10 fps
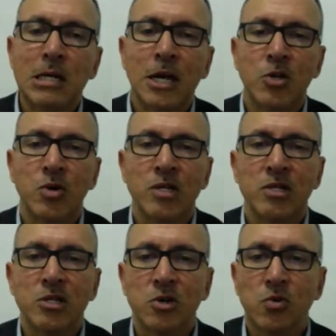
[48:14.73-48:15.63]
And to
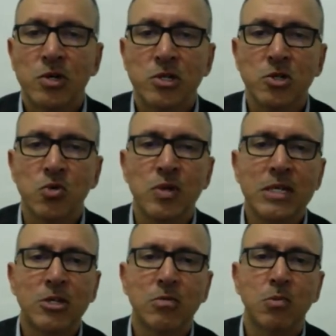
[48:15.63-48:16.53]
answer your question, do we
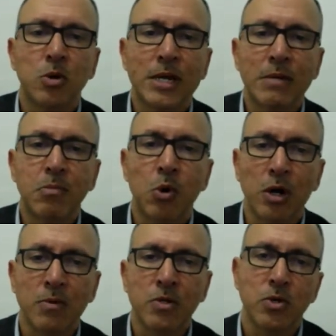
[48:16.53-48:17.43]
need to book an
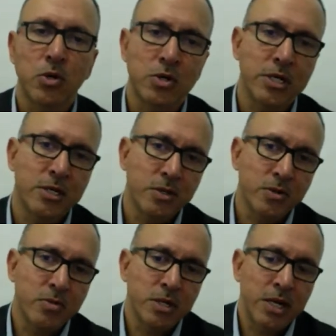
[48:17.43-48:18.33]
appointment to contact
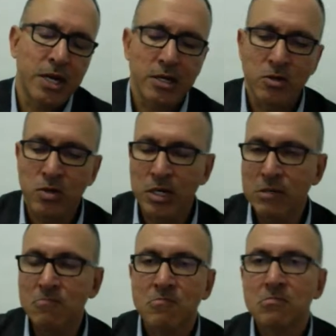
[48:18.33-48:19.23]
you? Yeah, you can
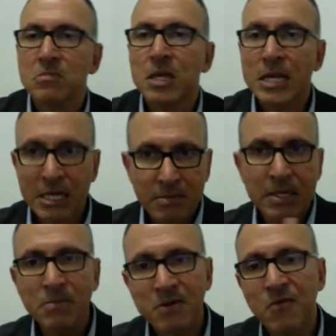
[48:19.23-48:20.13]
email
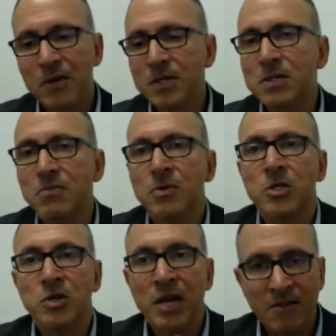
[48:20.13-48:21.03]
me first
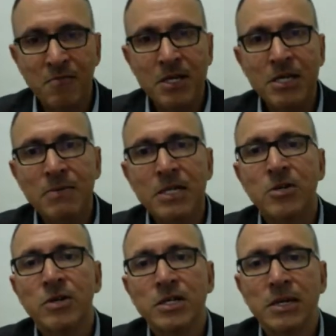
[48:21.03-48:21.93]
because you have my email
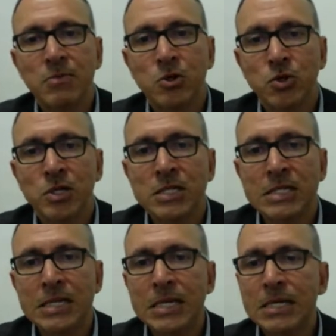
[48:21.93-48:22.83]
address. I'm sure it's
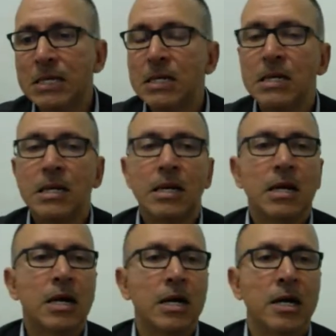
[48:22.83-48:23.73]
there.
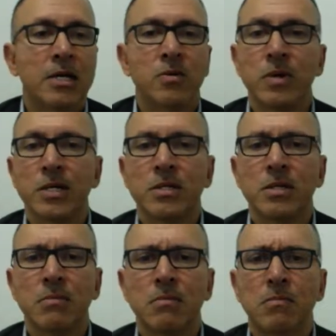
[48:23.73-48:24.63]
Otherwise,
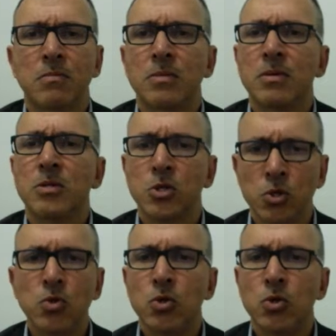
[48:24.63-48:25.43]
you